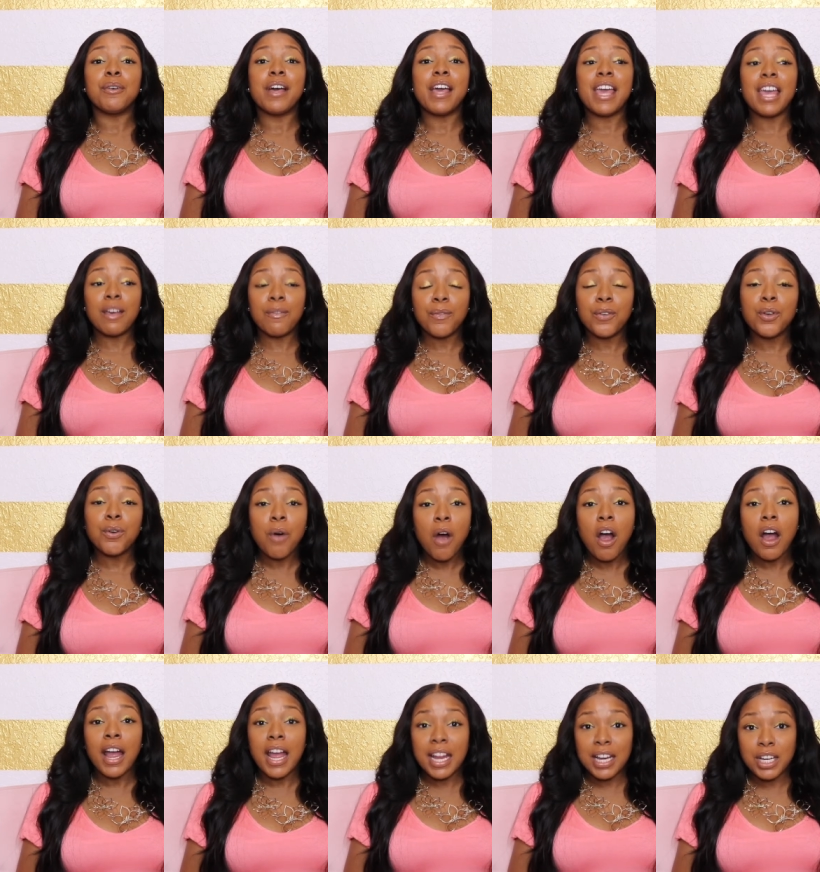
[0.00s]
if you
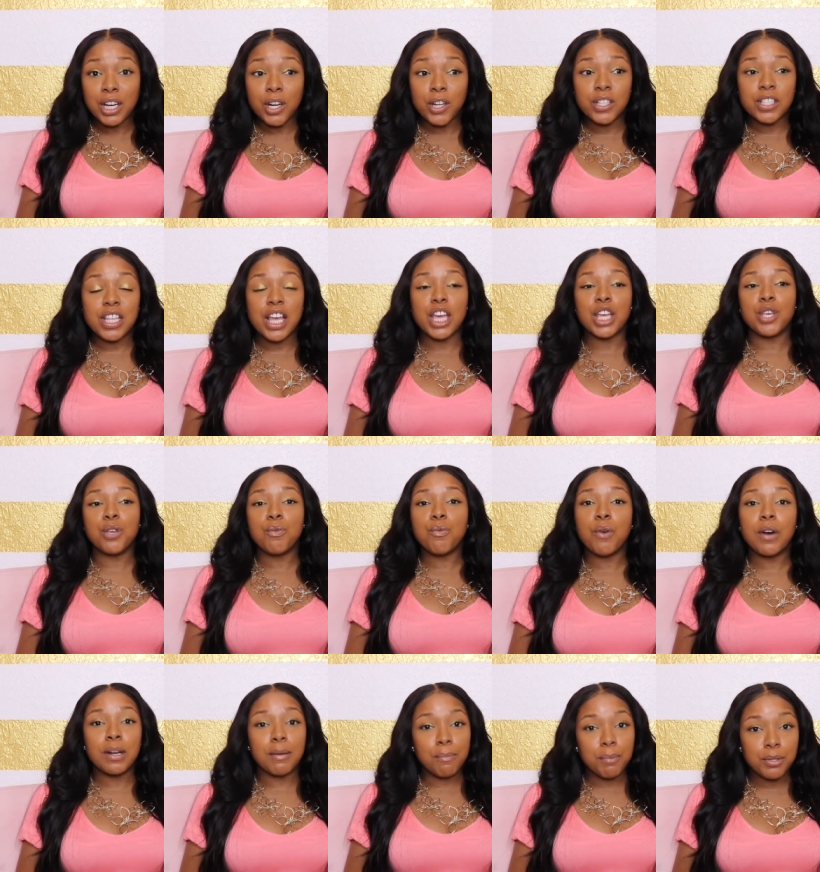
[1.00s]
are a nurse and you
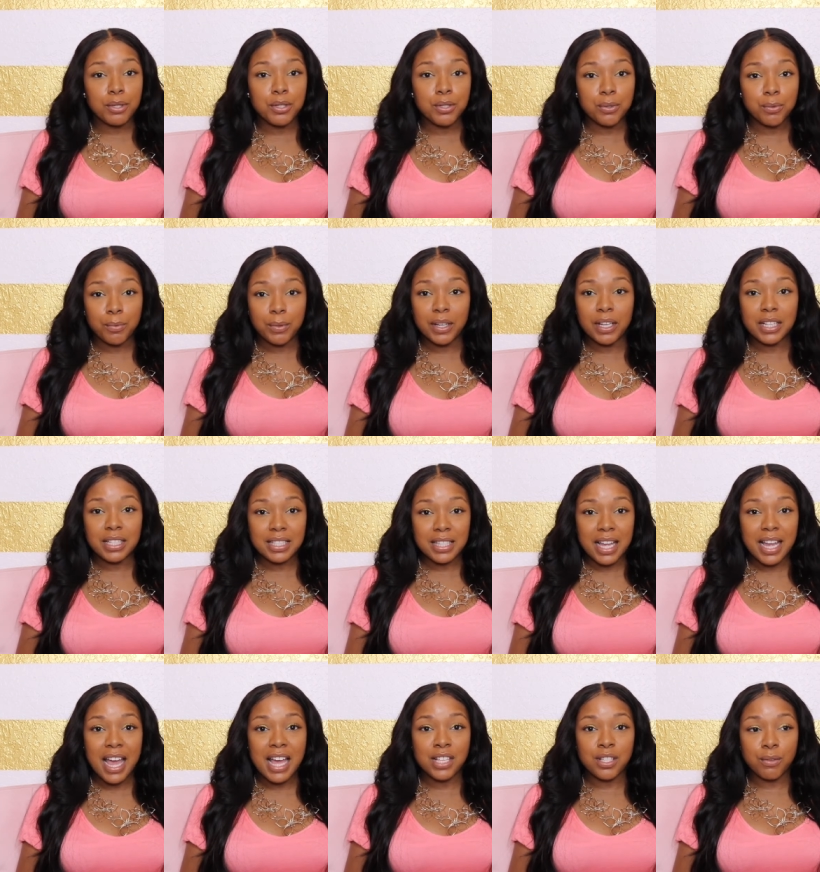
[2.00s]
want to pursue real
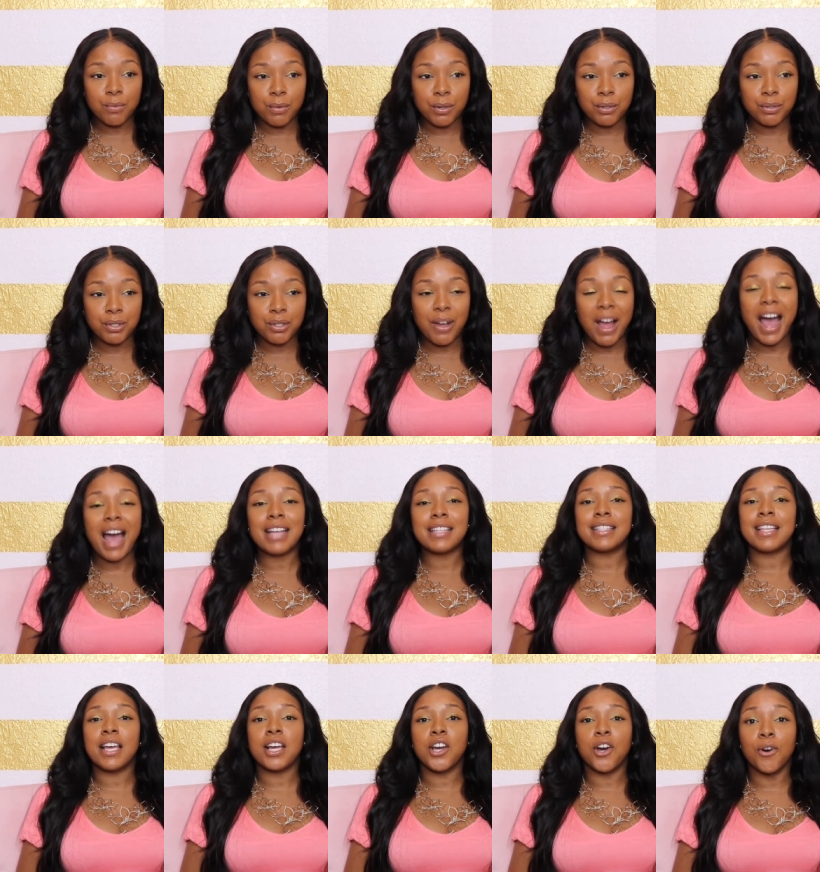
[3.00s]
estate as a realtor, I
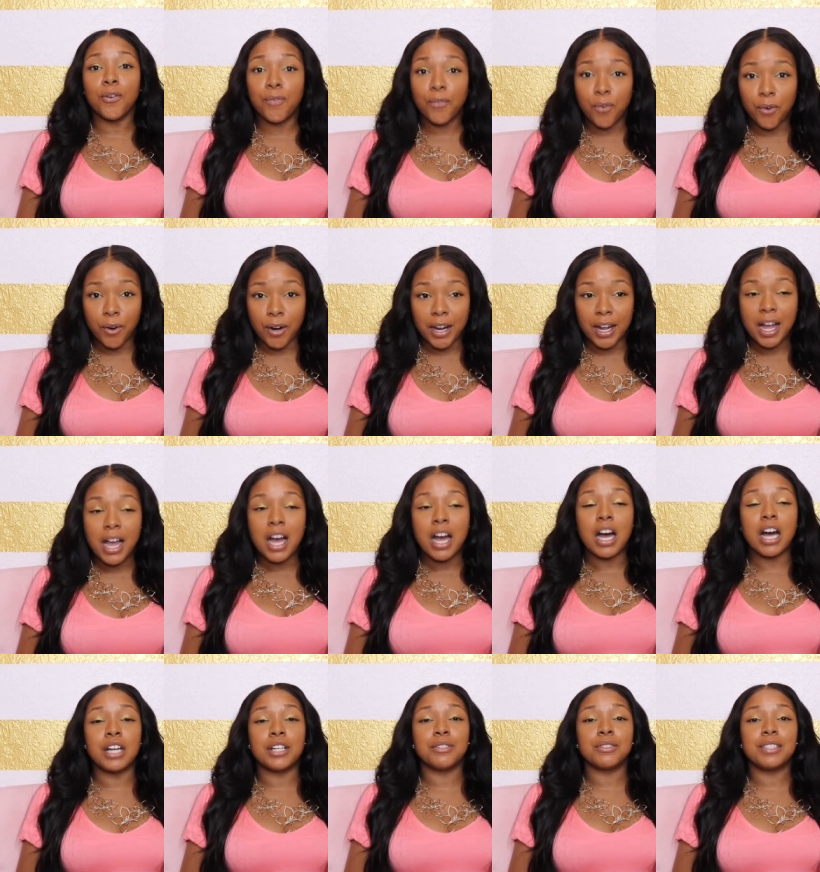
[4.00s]
say go for it.
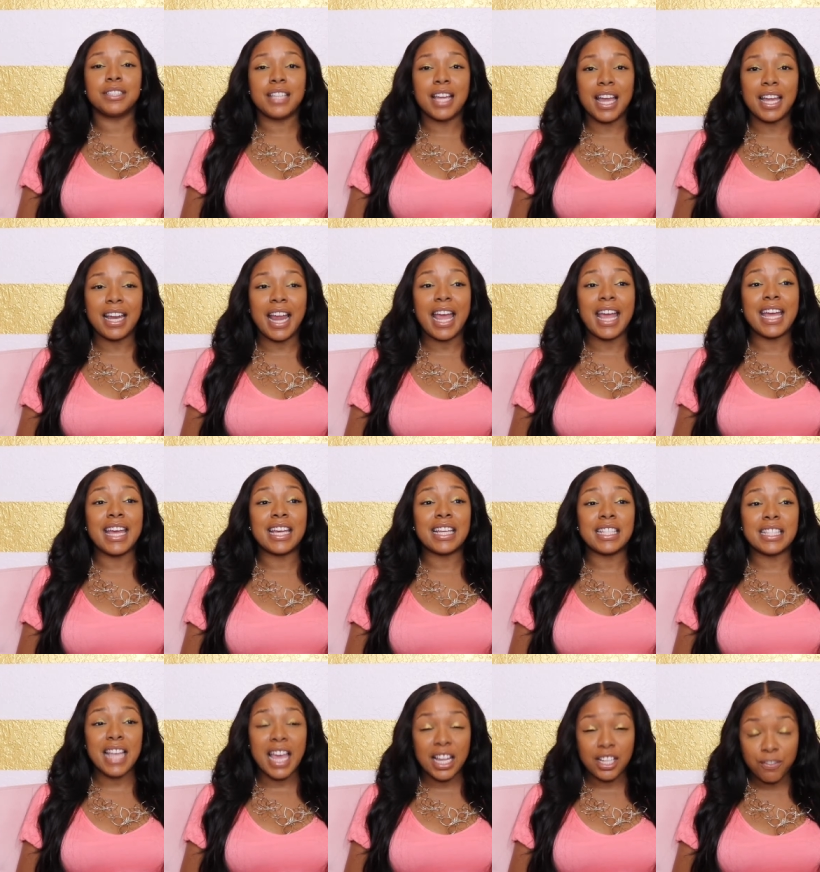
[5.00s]
Understand that it
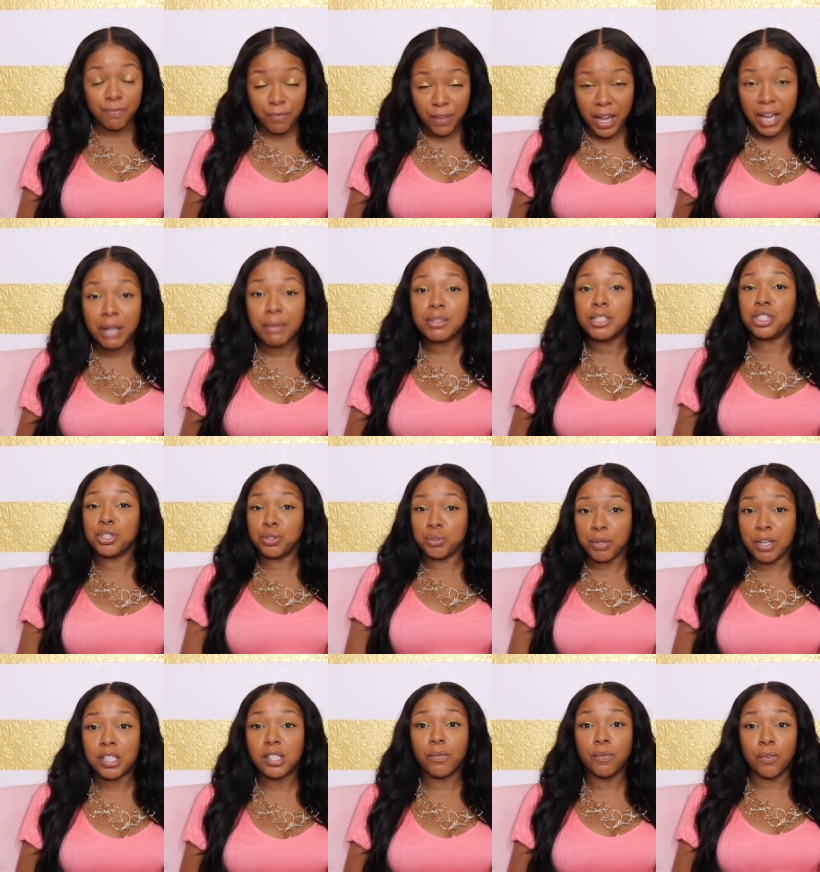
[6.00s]
is a very
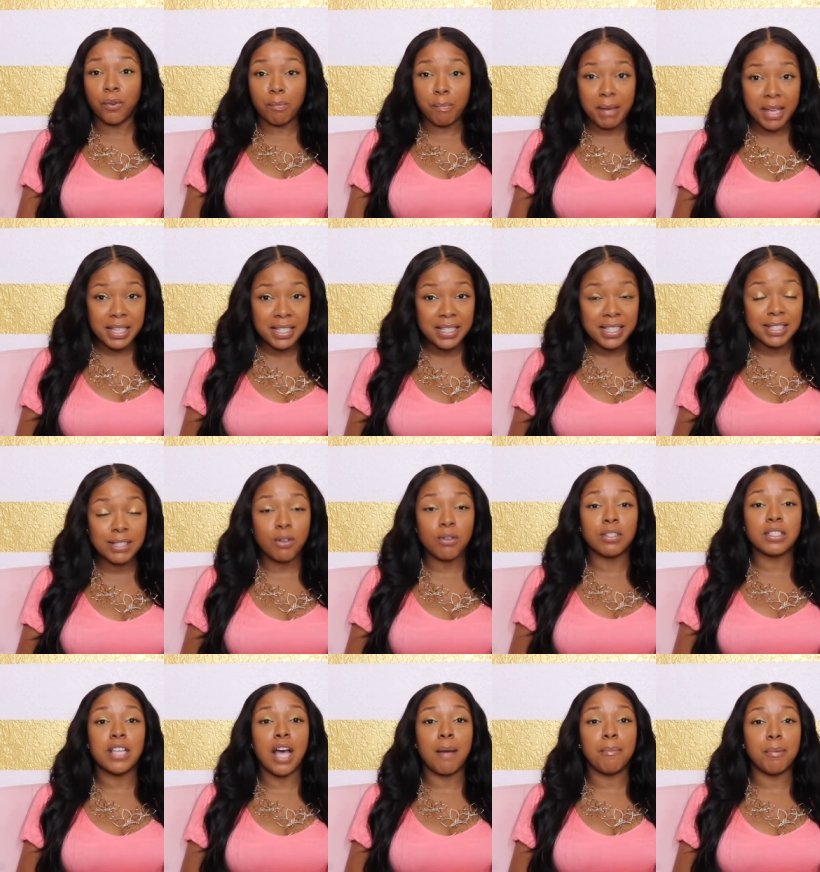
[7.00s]
stressful business
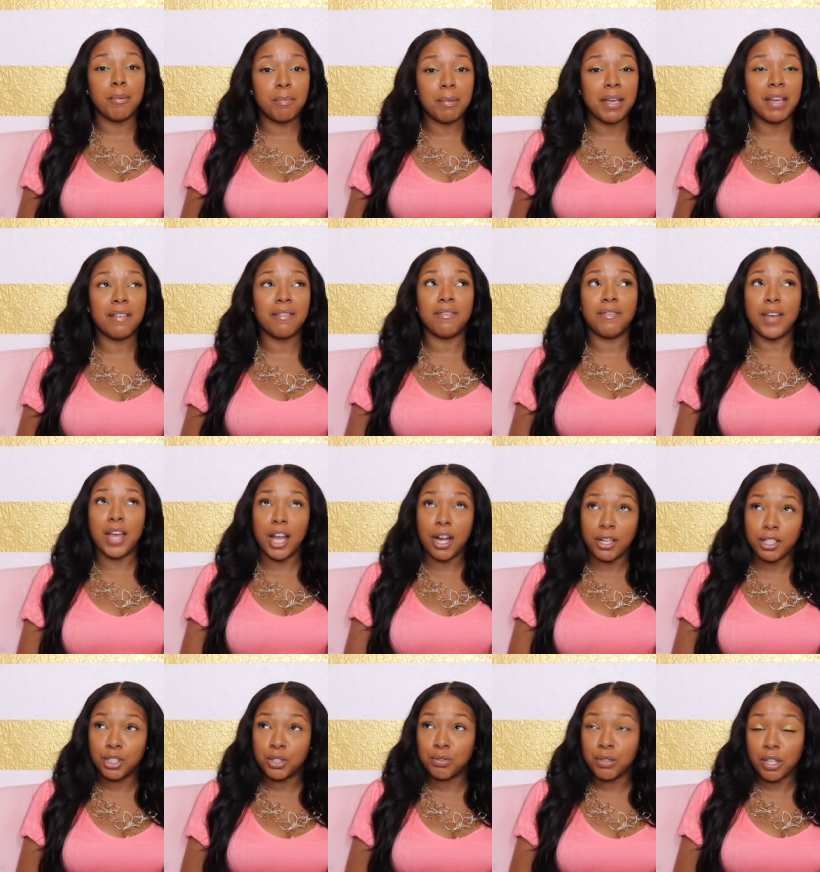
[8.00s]
on top of being
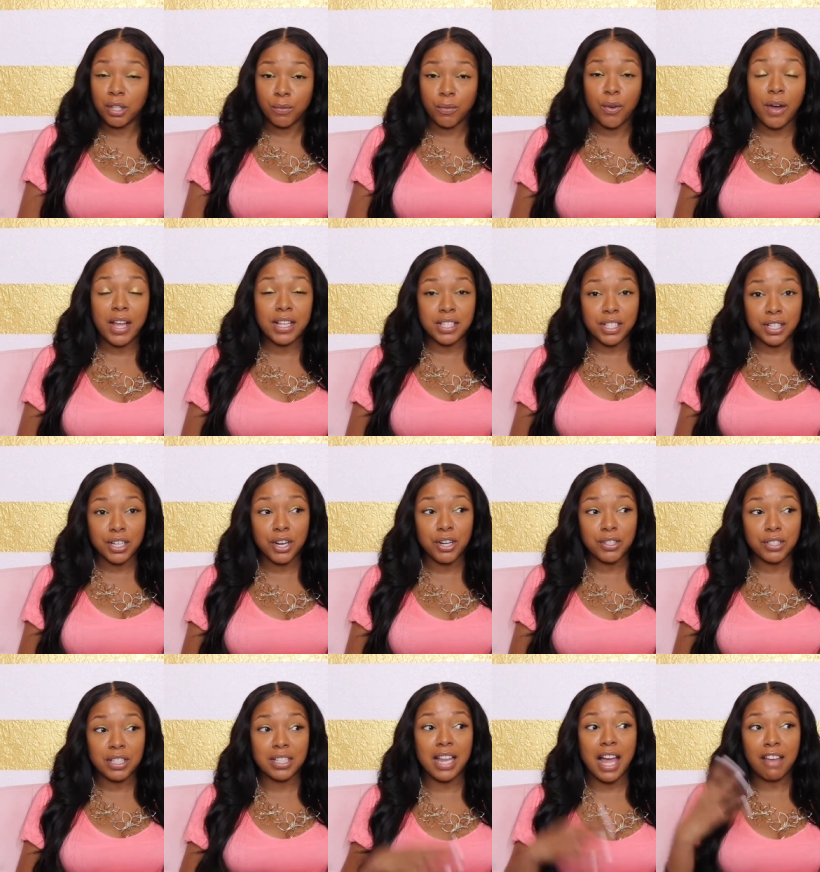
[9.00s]
very stressful as a
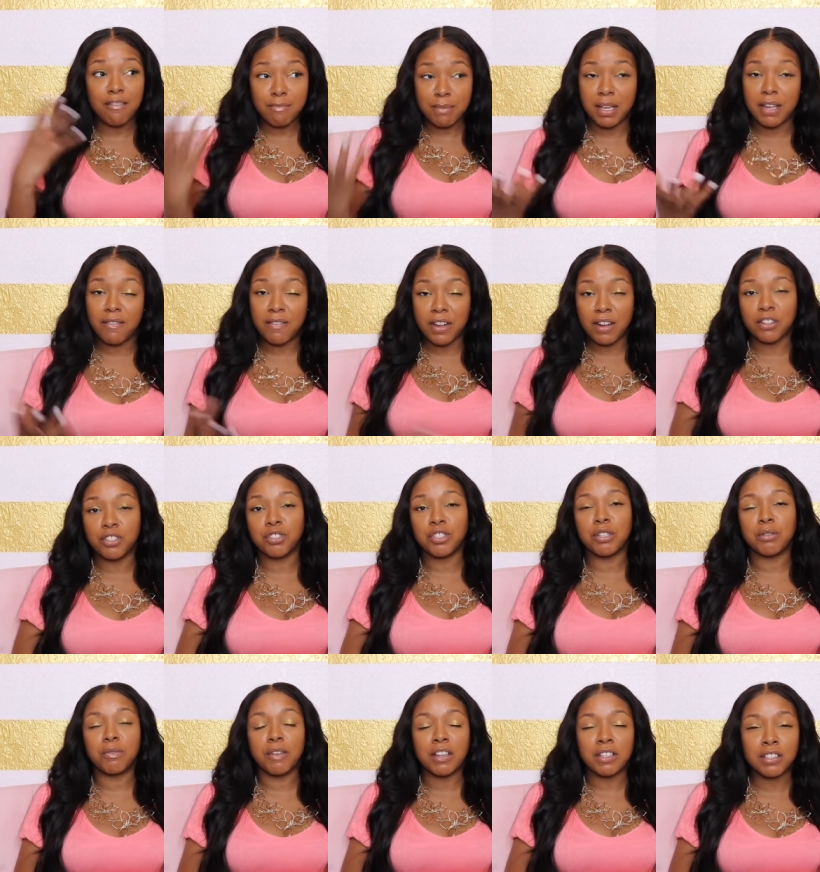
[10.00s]
nurse, life being very
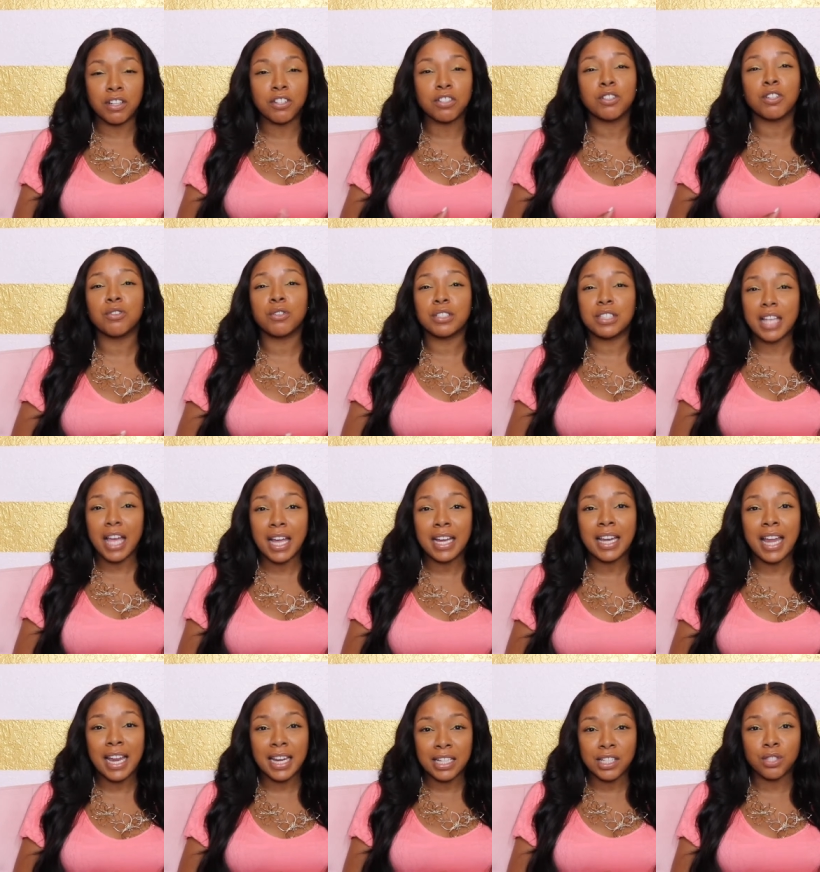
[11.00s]
stressful as a nurse, so take
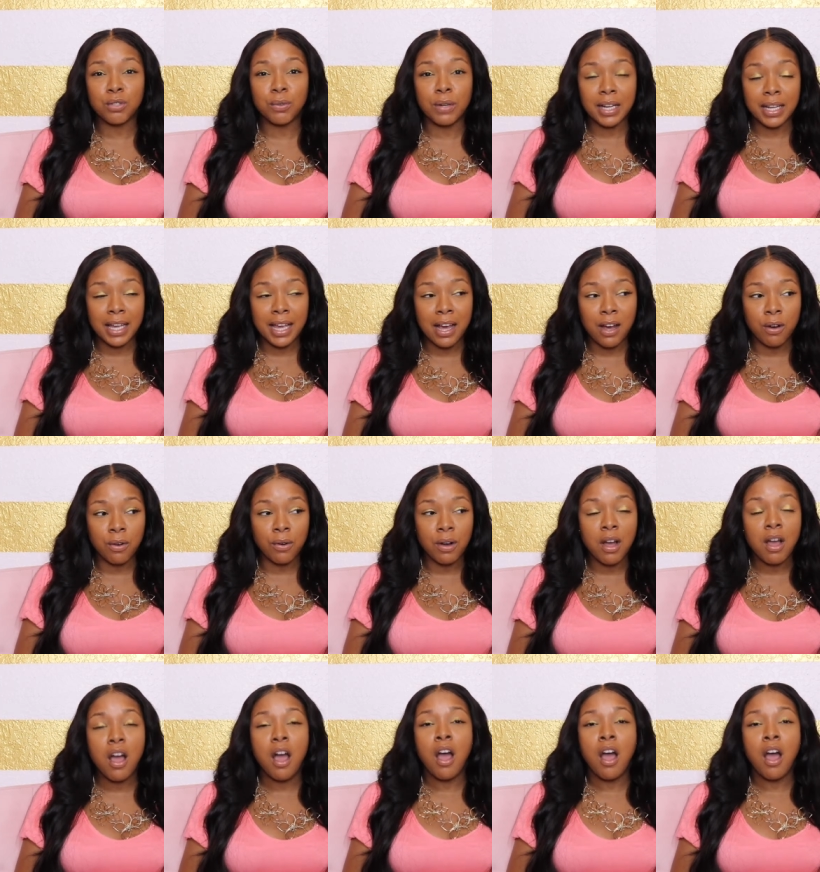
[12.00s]
that into account.